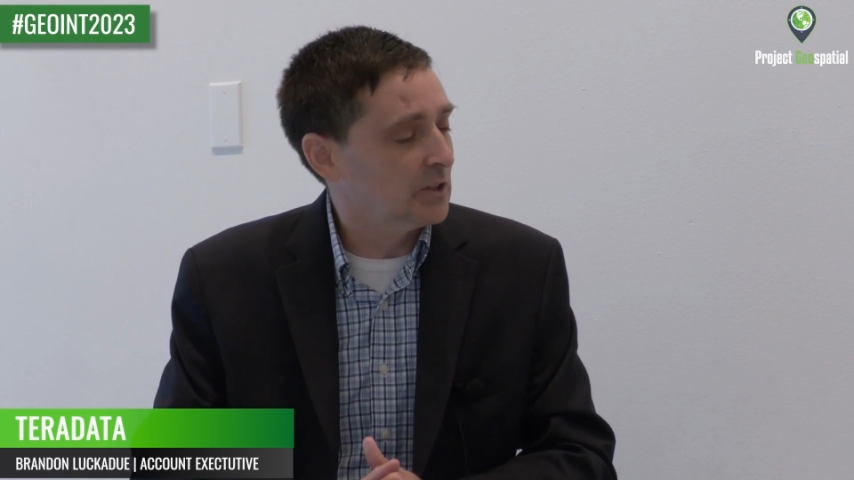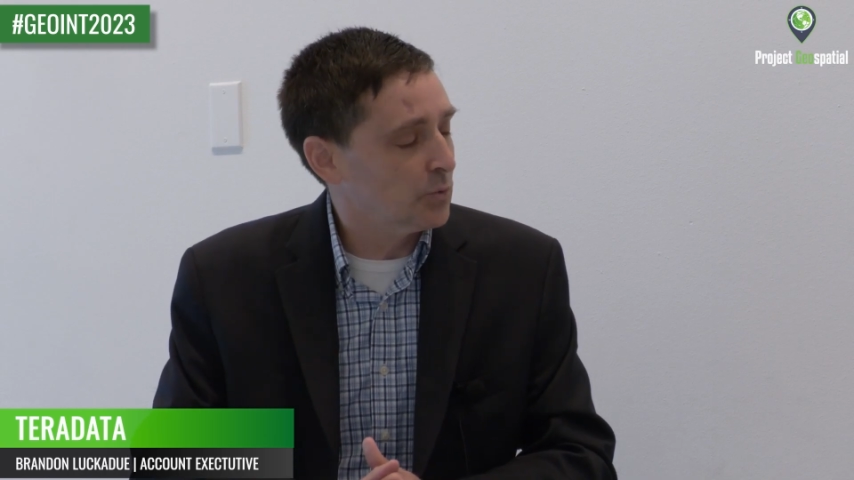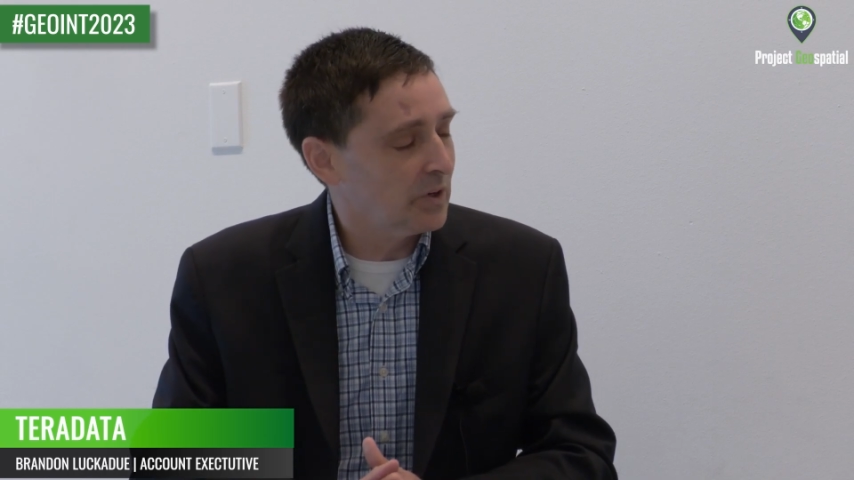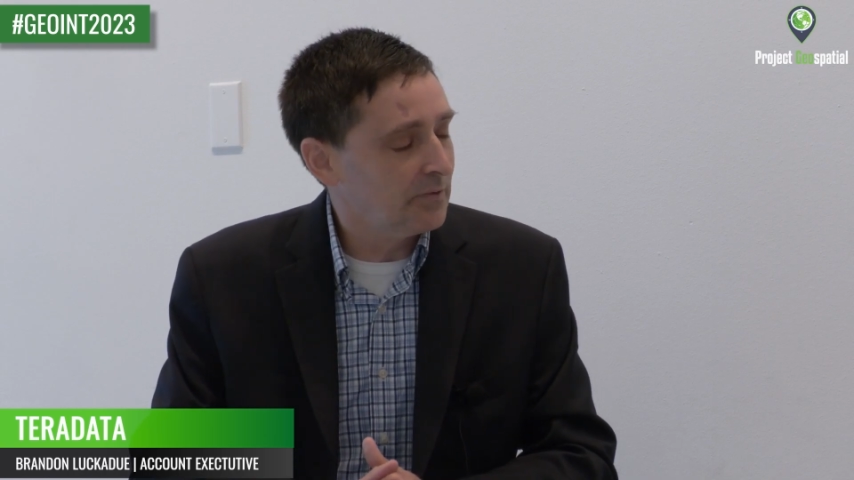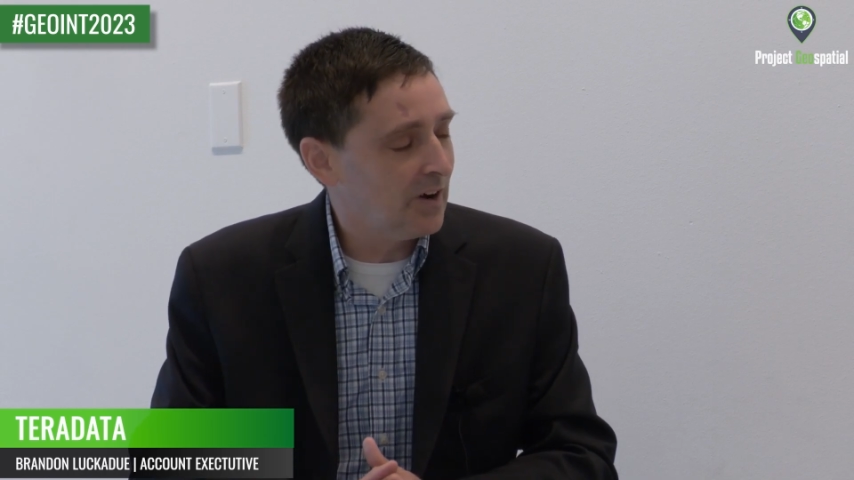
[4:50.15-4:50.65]
a
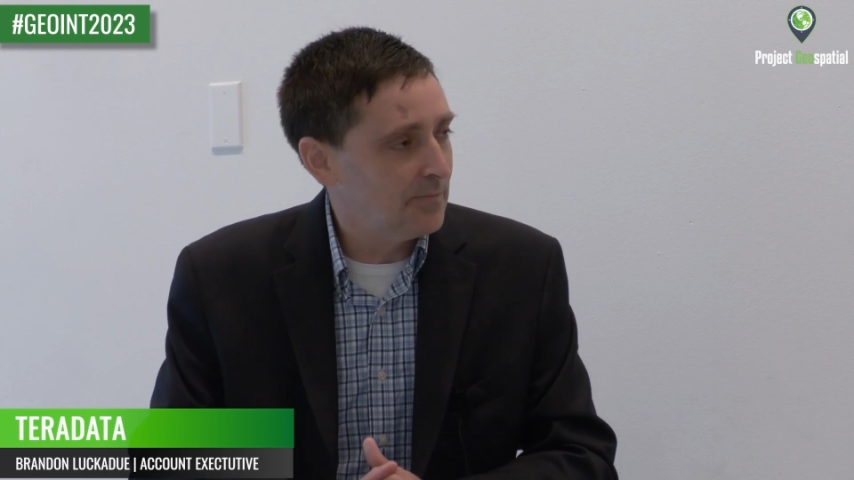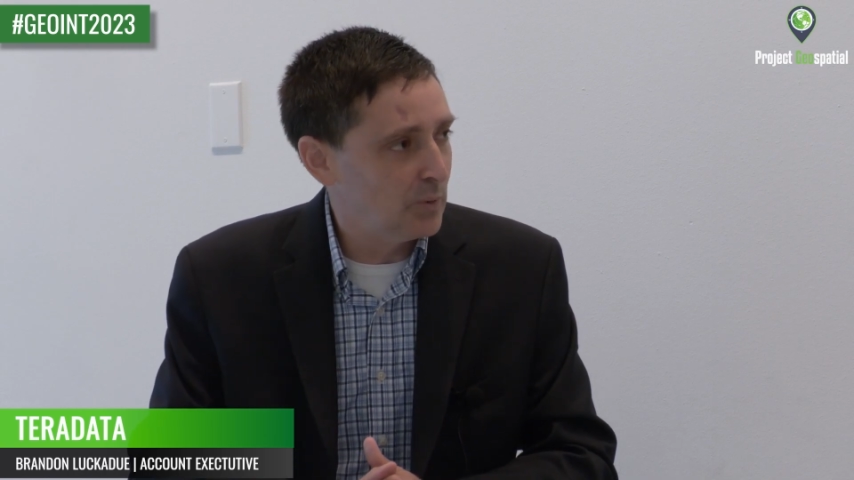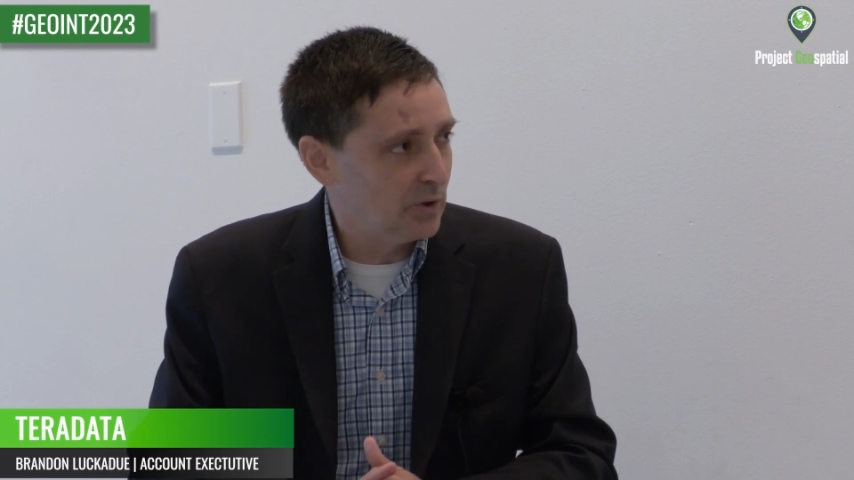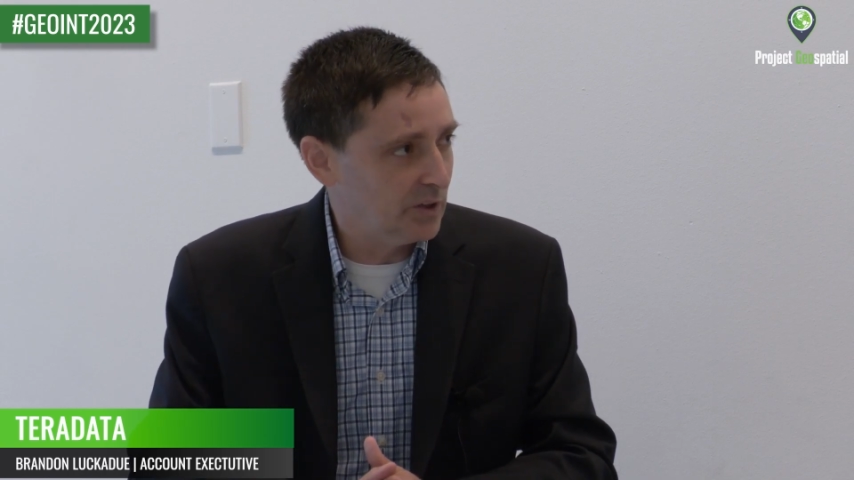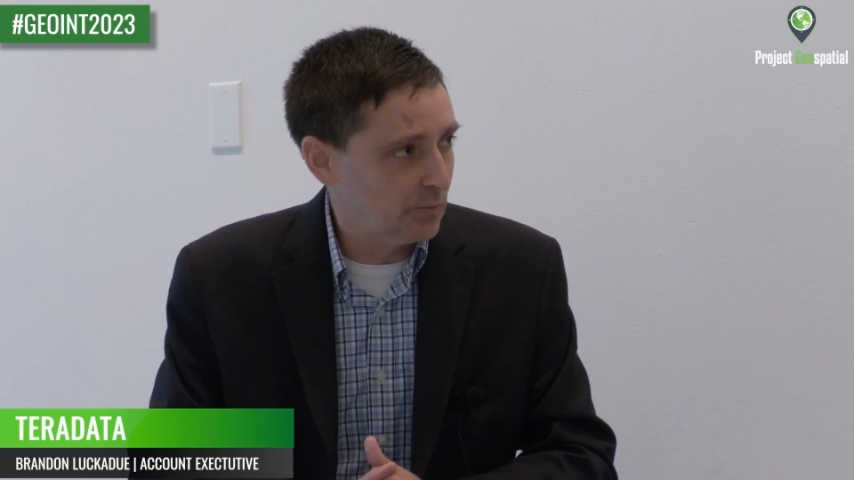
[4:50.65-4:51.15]
25
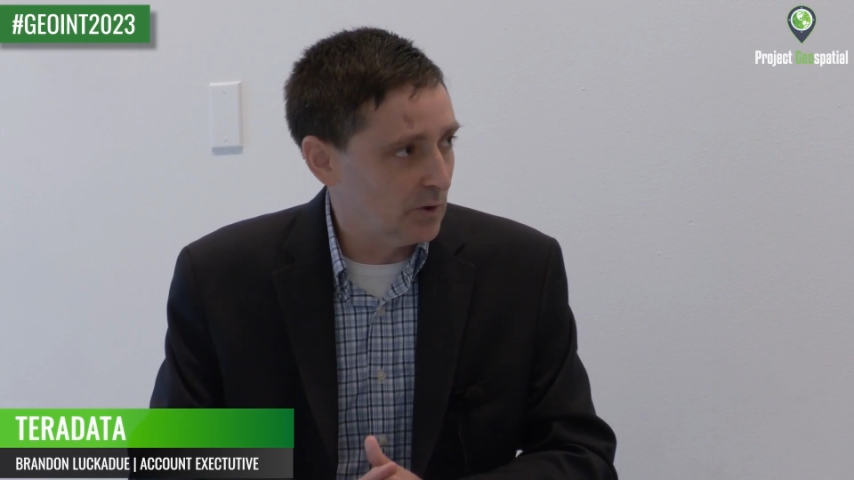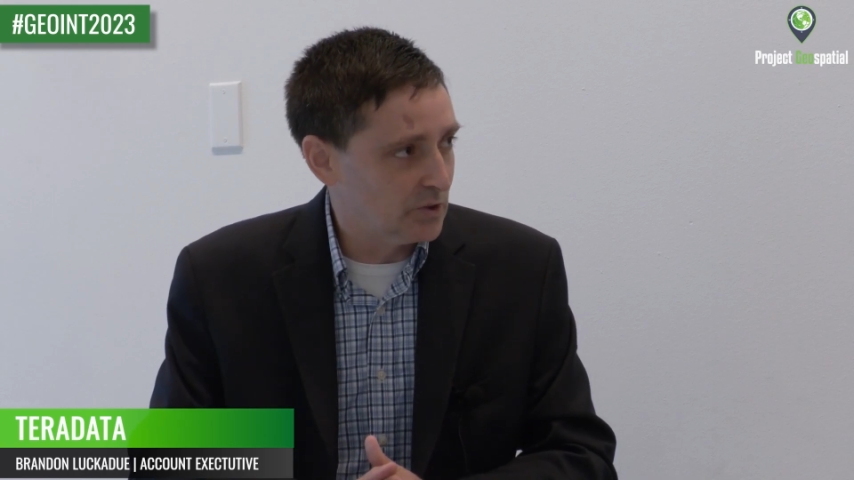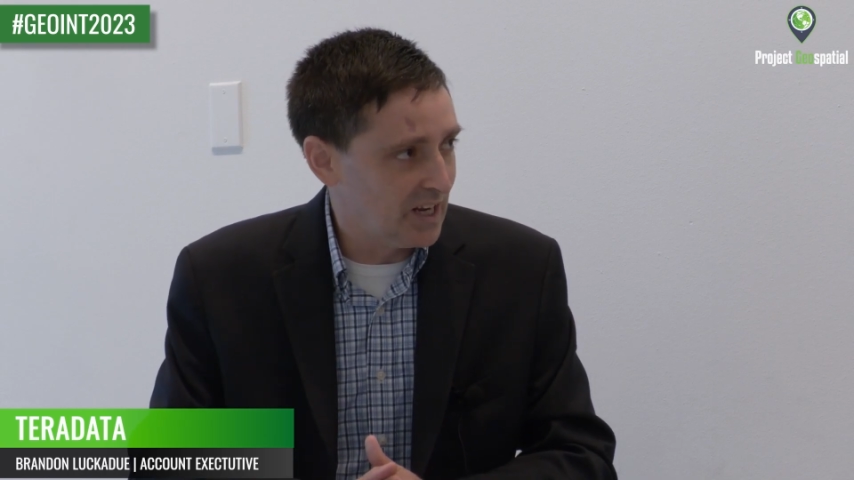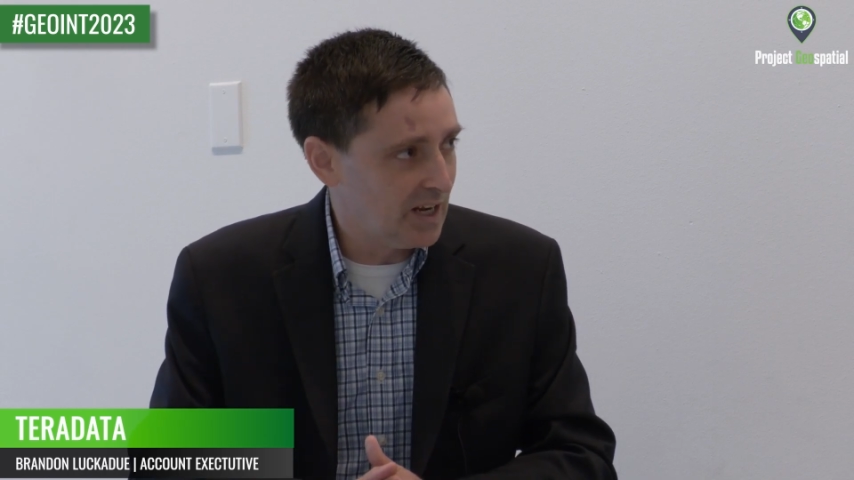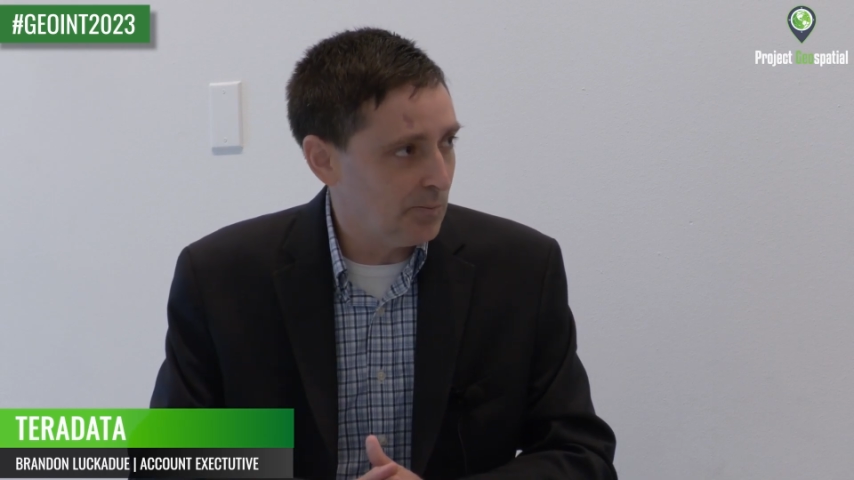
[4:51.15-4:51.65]
billion row
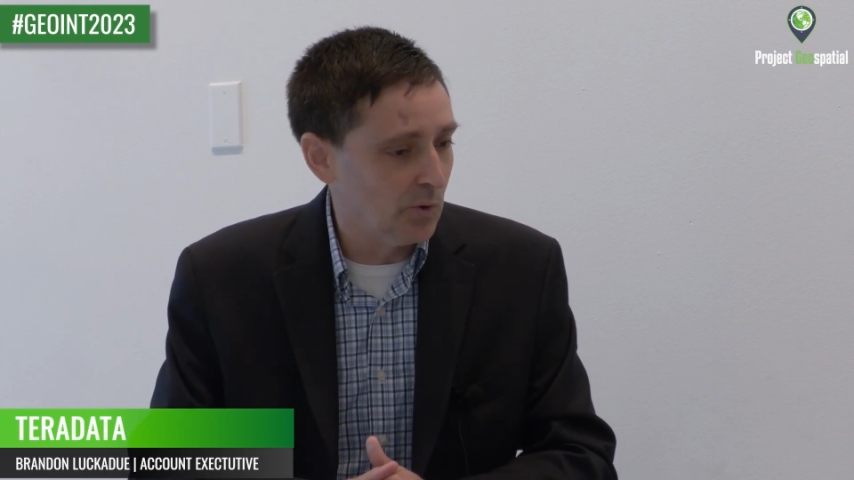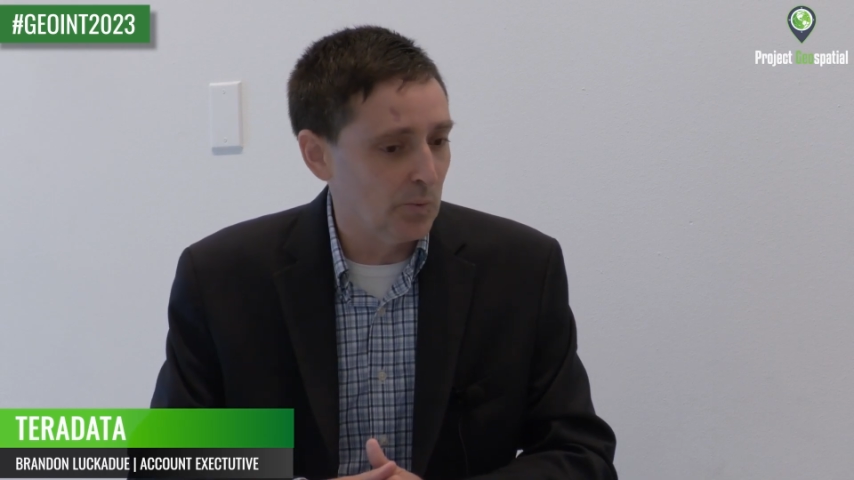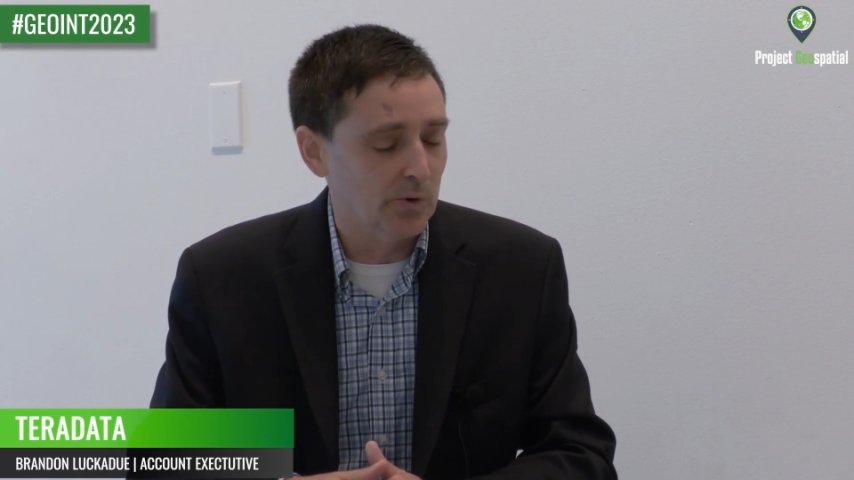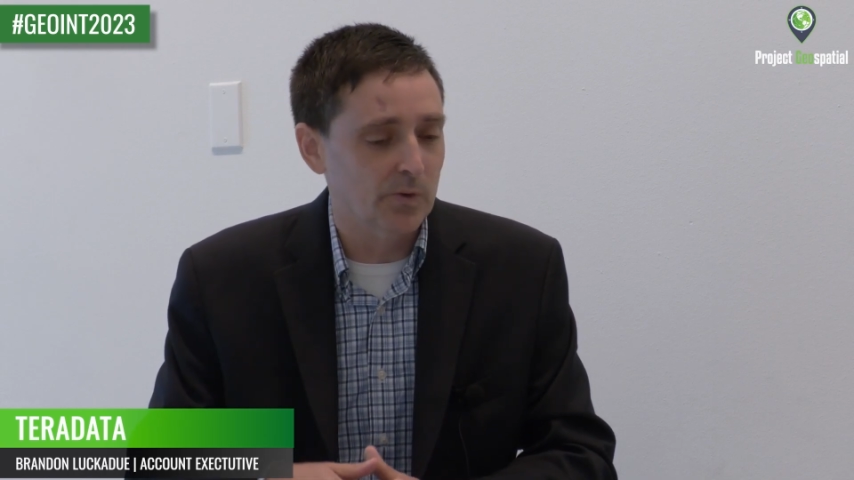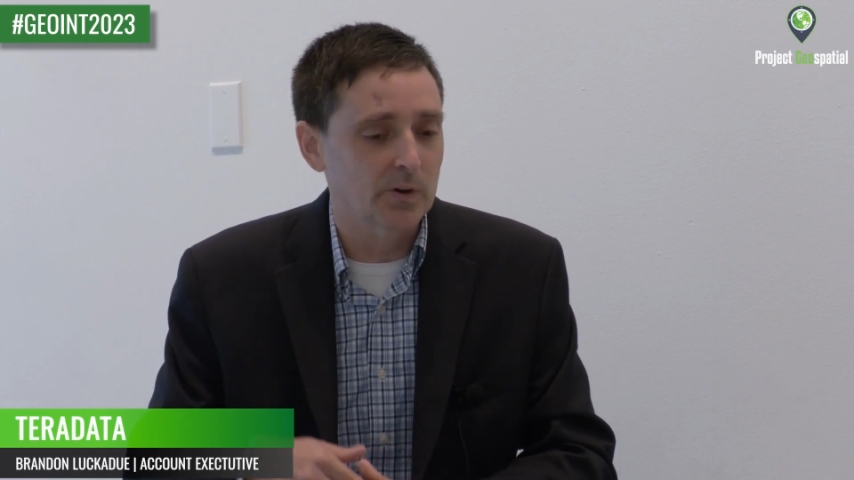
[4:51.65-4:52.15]
table
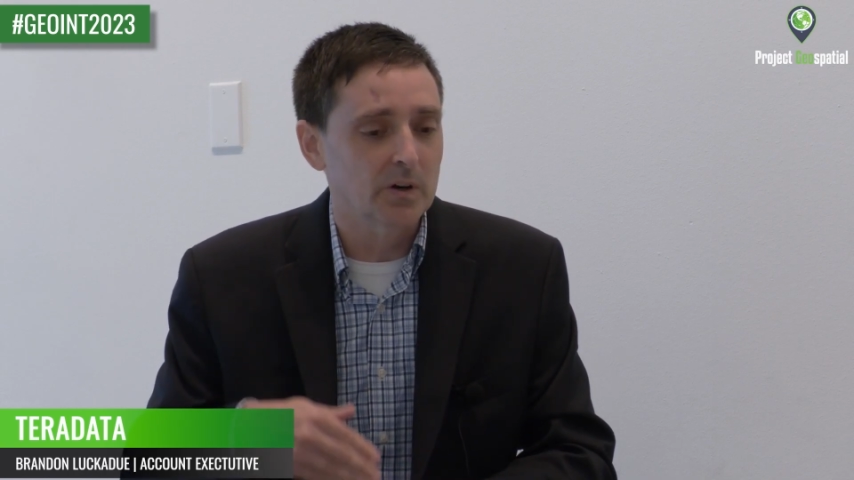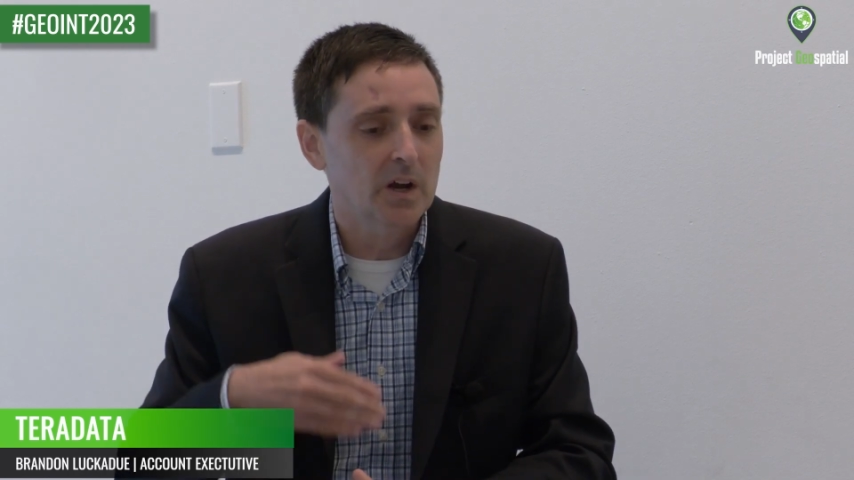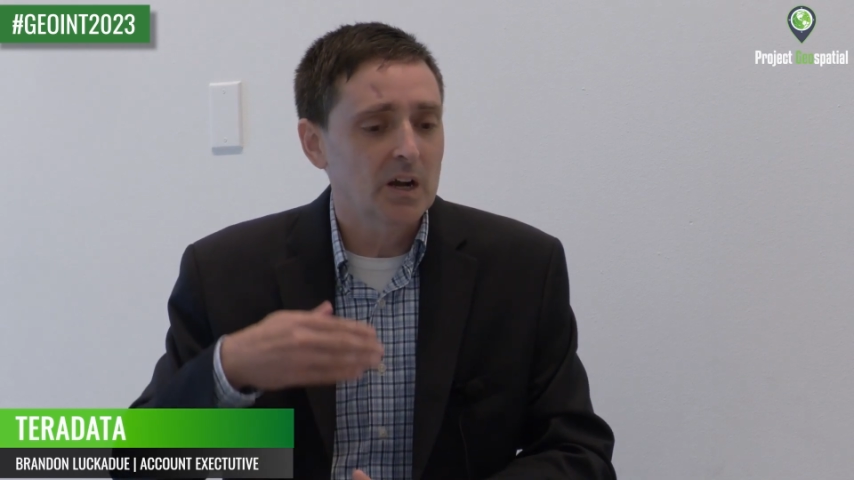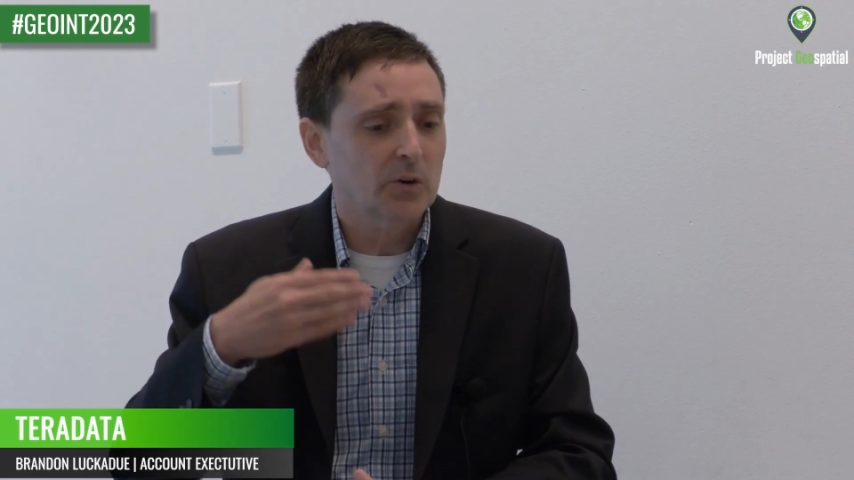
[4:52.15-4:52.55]
where they're